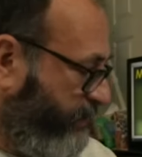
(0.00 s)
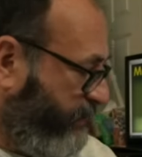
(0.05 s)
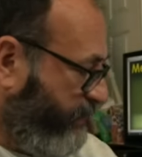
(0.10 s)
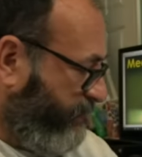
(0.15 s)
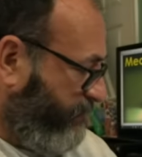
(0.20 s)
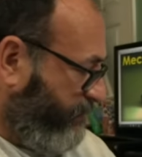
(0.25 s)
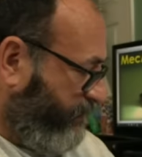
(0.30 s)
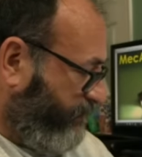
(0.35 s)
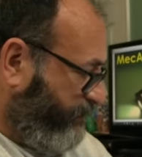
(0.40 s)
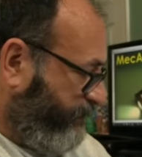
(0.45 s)

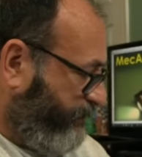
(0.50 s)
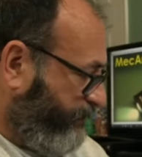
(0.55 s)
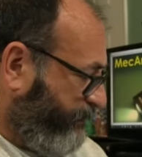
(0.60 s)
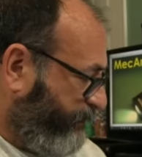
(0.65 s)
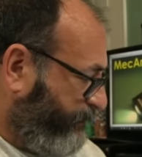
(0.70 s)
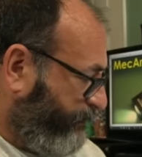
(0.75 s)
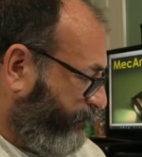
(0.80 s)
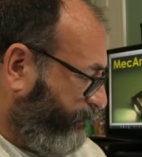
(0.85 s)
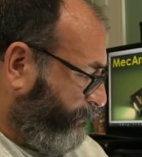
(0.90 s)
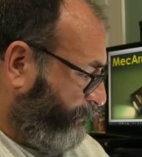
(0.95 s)

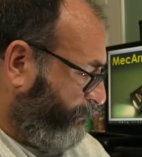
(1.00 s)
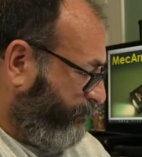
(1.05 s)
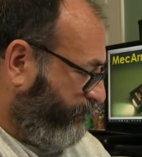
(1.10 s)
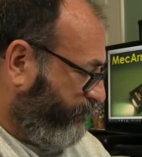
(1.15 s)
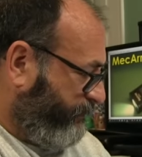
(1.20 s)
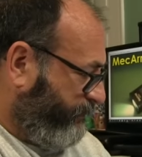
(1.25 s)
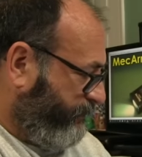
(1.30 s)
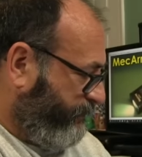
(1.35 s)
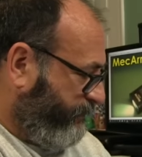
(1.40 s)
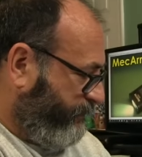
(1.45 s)

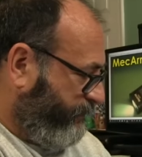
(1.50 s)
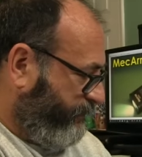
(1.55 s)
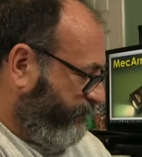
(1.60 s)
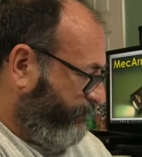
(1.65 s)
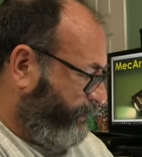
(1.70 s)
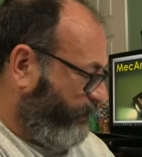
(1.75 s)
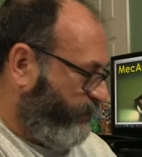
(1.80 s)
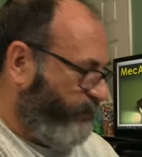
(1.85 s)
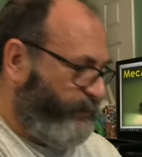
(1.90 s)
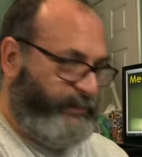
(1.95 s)

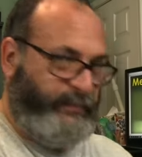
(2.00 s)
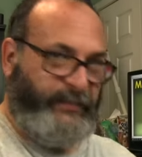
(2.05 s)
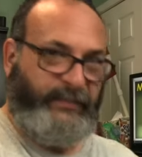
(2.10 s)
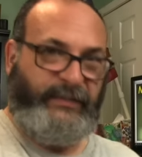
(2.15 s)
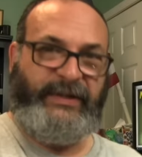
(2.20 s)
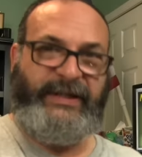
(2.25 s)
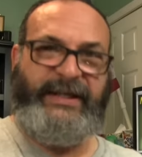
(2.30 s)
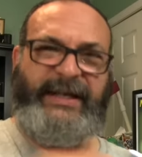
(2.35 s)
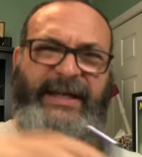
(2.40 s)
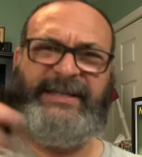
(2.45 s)
Nope.
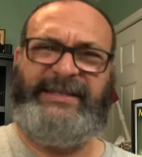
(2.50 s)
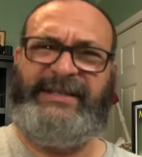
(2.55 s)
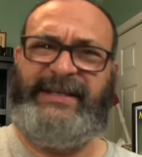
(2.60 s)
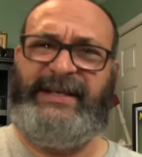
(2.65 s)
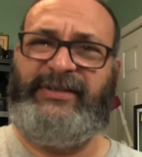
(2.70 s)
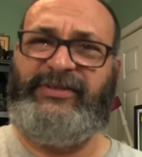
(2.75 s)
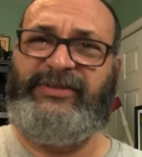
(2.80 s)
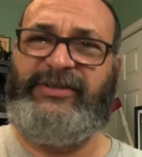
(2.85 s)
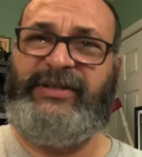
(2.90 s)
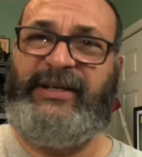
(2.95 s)
Can't
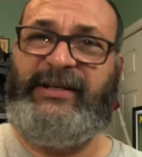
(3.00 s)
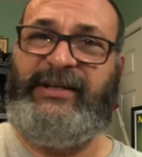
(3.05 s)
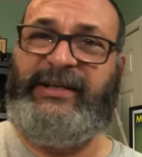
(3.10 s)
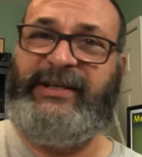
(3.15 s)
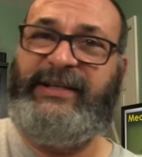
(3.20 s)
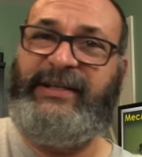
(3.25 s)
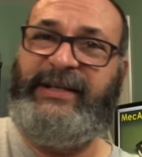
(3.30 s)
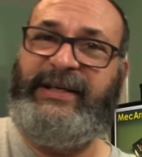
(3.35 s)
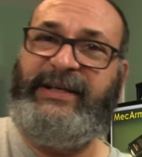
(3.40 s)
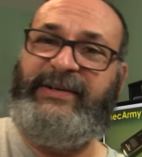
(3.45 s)
tail stand it.
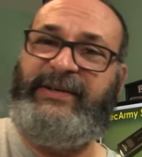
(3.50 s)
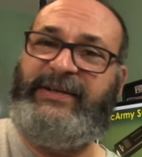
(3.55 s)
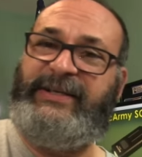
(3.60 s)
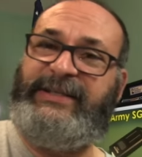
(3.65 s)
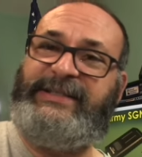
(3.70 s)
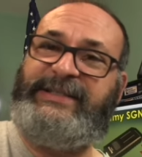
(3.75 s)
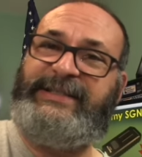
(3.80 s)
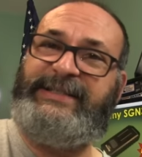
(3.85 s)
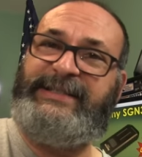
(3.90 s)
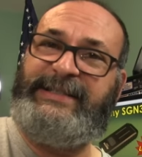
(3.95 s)
You could lay it on
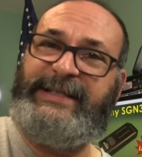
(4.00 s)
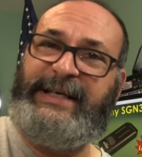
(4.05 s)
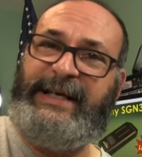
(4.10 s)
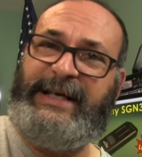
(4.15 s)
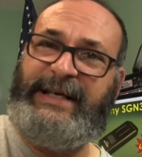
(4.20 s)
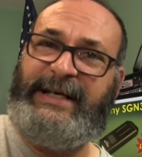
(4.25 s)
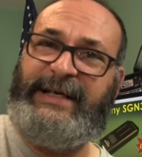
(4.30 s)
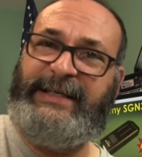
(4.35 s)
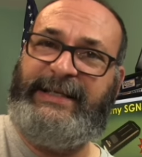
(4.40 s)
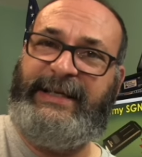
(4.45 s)
its
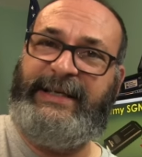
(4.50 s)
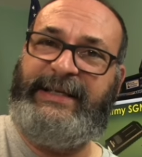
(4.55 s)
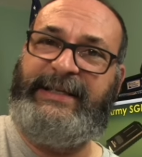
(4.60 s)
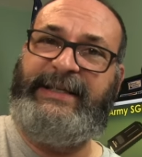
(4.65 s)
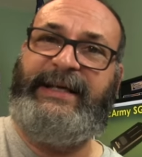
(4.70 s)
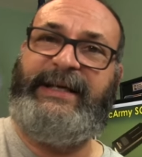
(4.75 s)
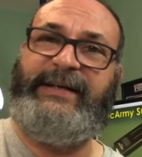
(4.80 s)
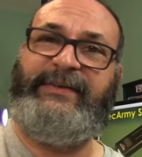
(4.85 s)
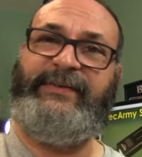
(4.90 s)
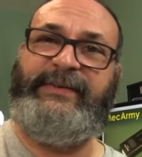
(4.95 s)
side like
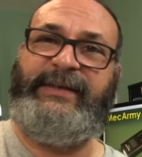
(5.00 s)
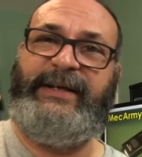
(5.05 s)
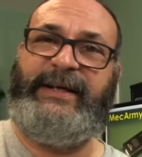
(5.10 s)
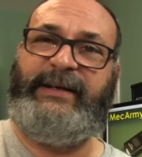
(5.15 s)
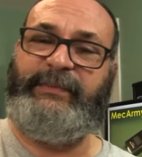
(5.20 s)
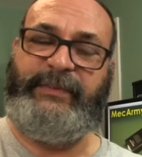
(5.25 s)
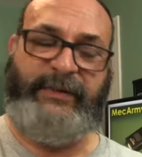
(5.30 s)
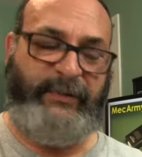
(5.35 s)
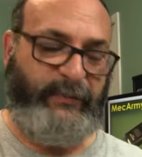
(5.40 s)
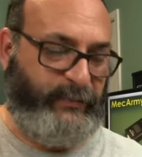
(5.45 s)
that or
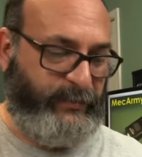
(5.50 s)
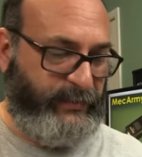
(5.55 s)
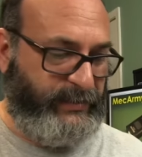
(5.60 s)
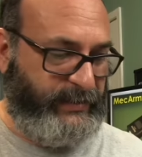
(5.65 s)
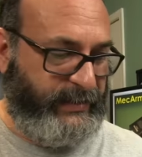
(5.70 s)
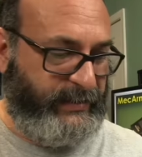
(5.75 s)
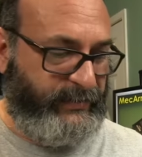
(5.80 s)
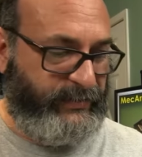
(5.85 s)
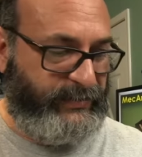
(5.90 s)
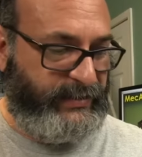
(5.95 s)
that, but it won't
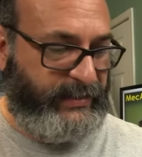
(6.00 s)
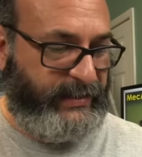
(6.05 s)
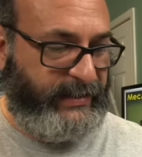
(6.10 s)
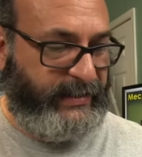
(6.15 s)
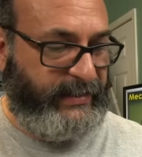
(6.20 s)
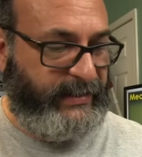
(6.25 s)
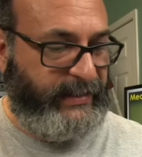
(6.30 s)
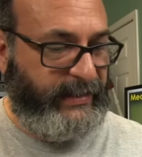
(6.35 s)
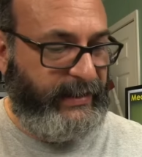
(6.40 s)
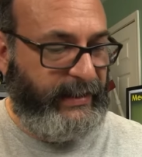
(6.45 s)
tail
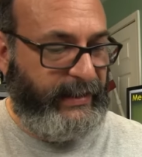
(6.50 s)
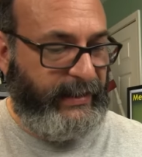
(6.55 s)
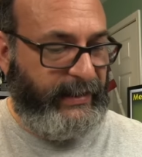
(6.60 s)
stand.